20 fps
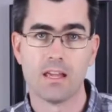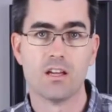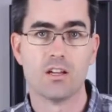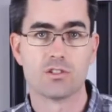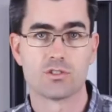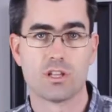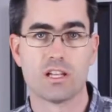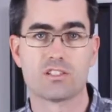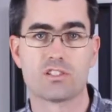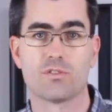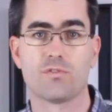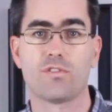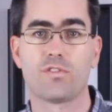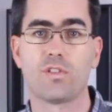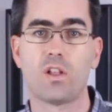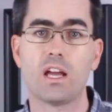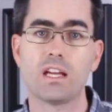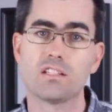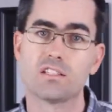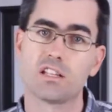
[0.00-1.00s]
So that's a
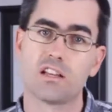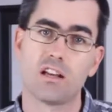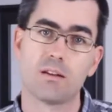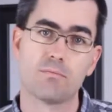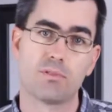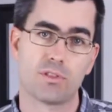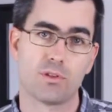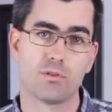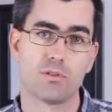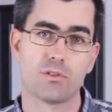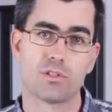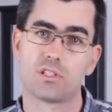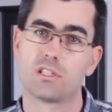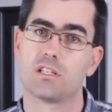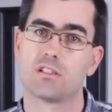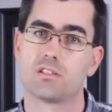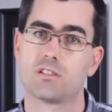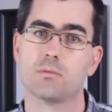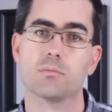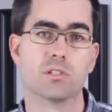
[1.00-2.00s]
flight time through your
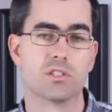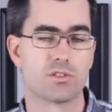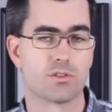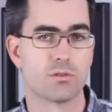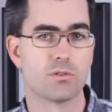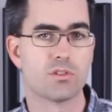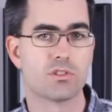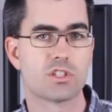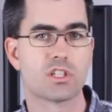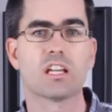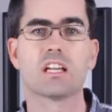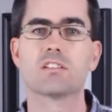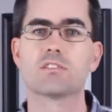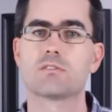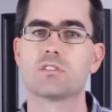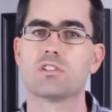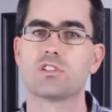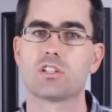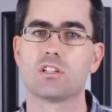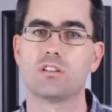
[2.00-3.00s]
system. It's through your
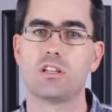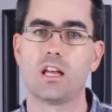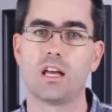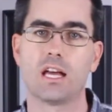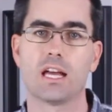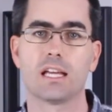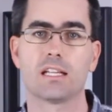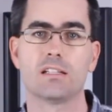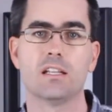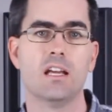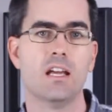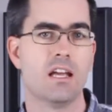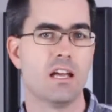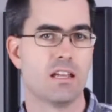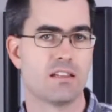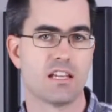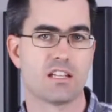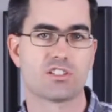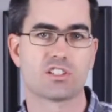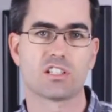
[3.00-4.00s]
transmission line.
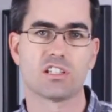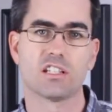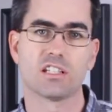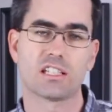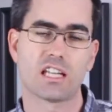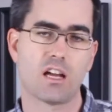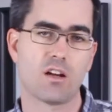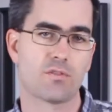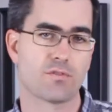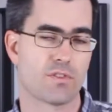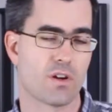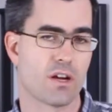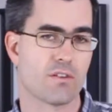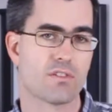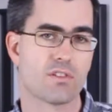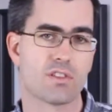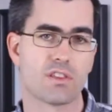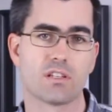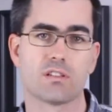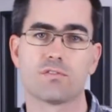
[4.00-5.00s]
That's going to account for
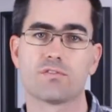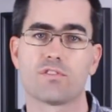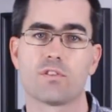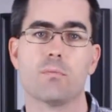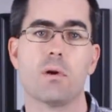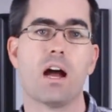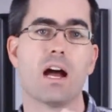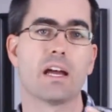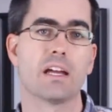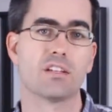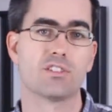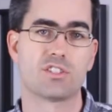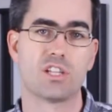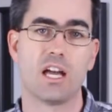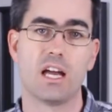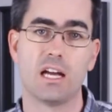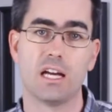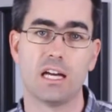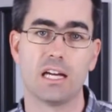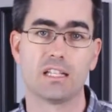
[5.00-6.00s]
everything from
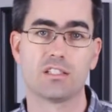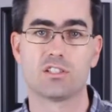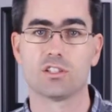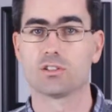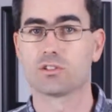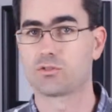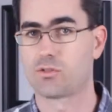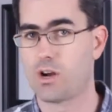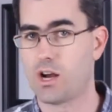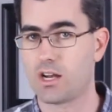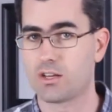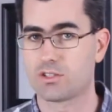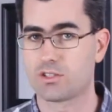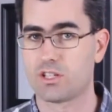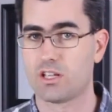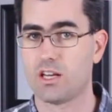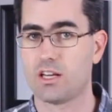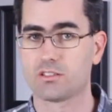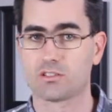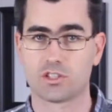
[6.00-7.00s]
ISI to
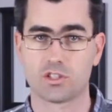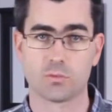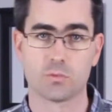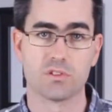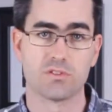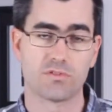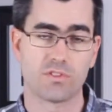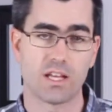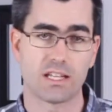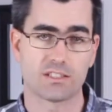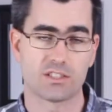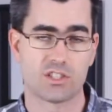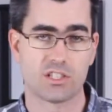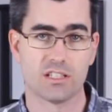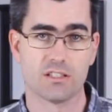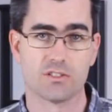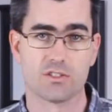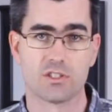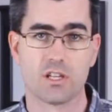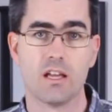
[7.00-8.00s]
crosstalk to
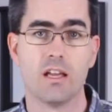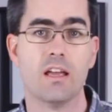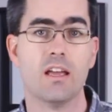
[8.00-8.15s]
reflections.